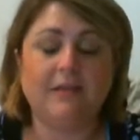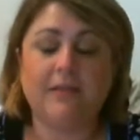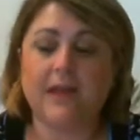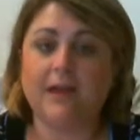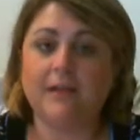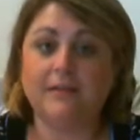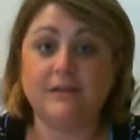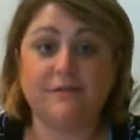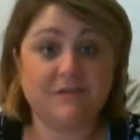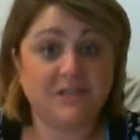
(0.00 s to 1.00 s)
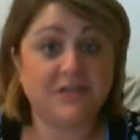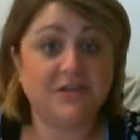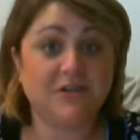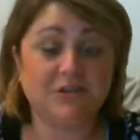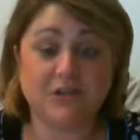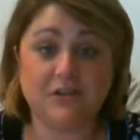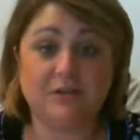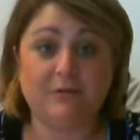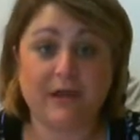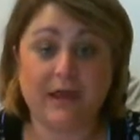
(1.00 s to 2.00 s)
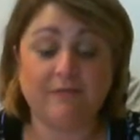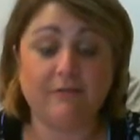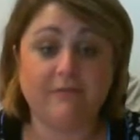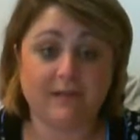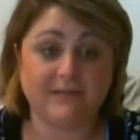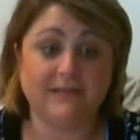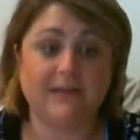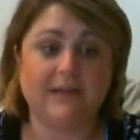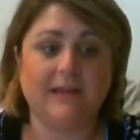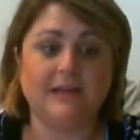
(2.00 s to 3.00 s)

that the physician should do at every visit,